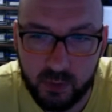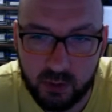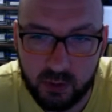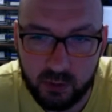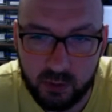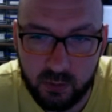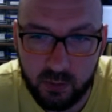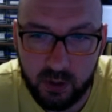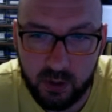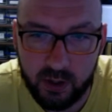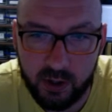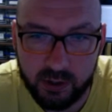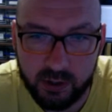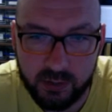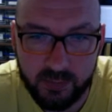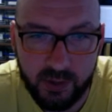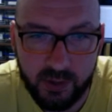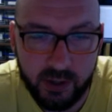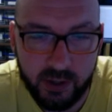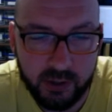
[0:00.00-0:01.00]
Quite
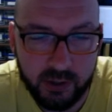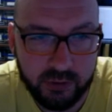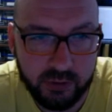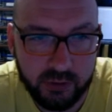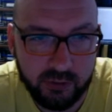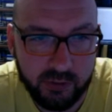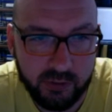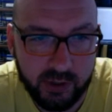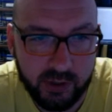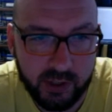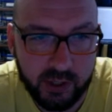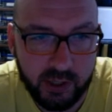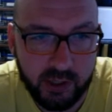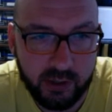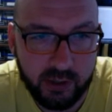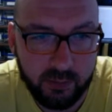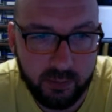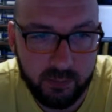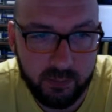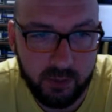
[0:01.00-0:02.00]
explanatory really,
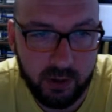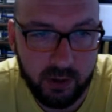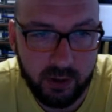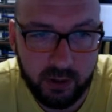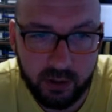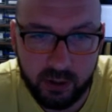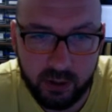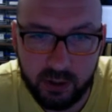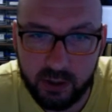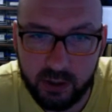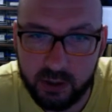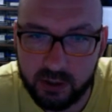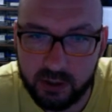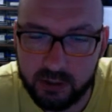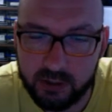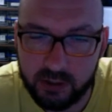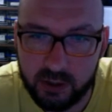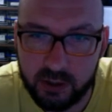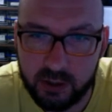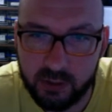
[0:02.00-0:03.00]
but
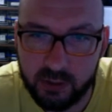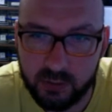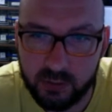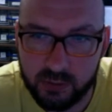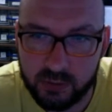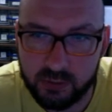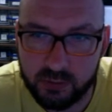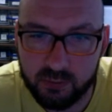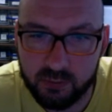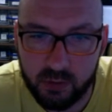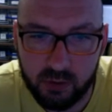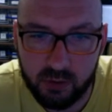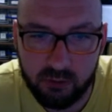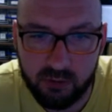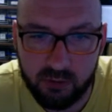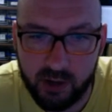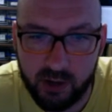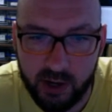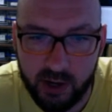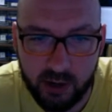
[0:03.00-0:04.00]
this was
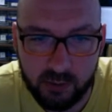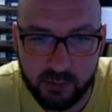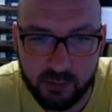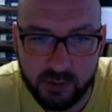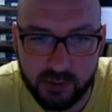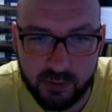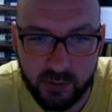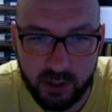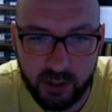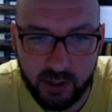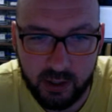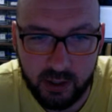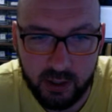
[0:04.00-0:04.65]
great help to me.